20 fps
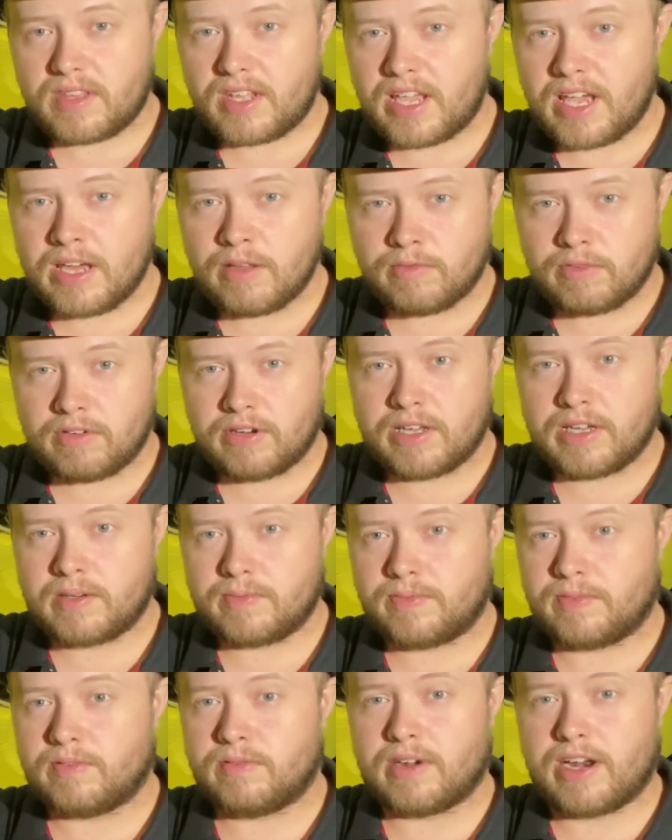and real
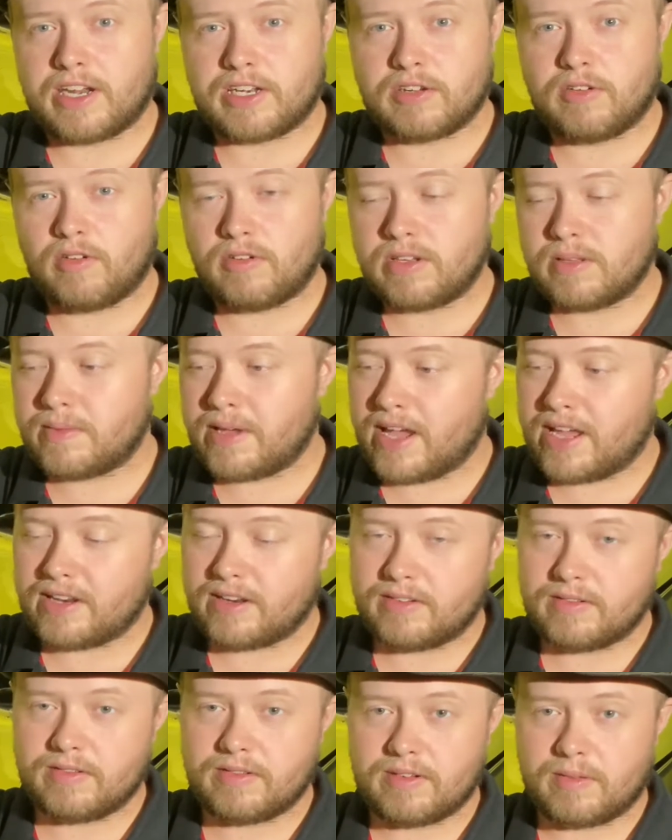helpful. When I told them I had
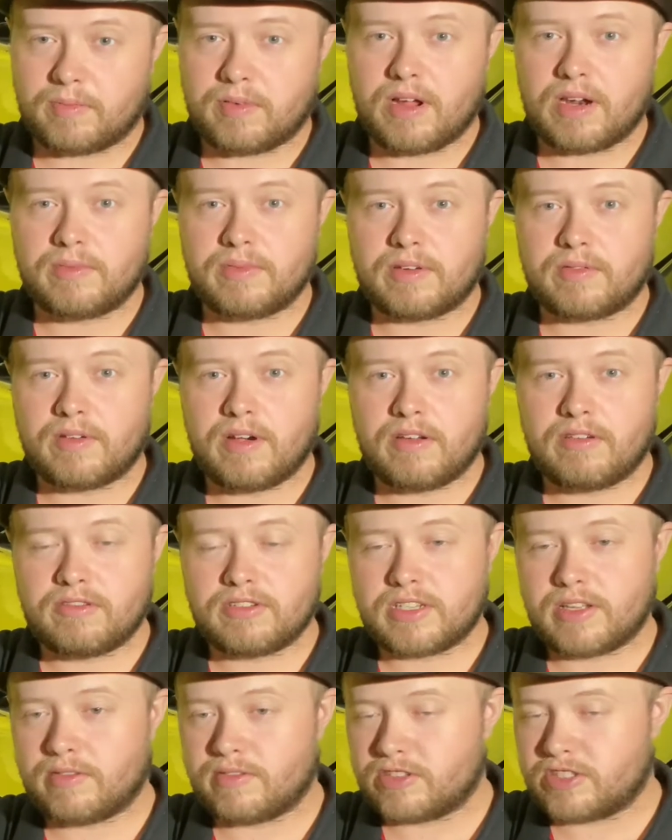a problem with the
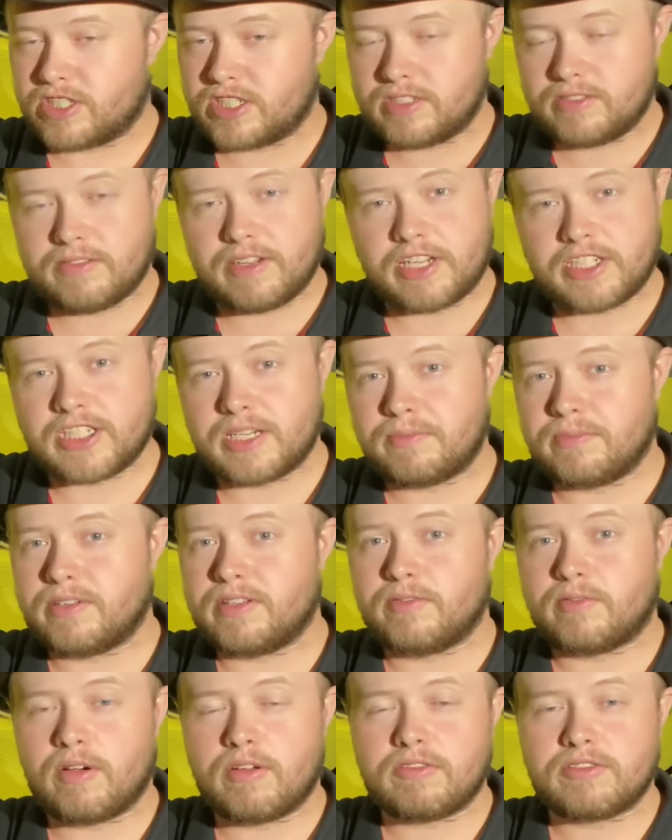rotors, they shipped
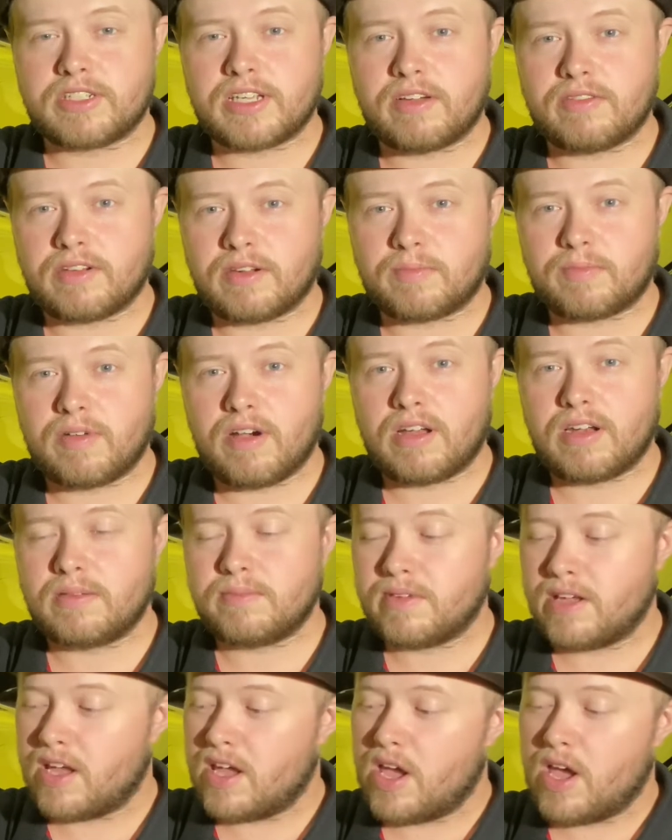the rotors out, no problem.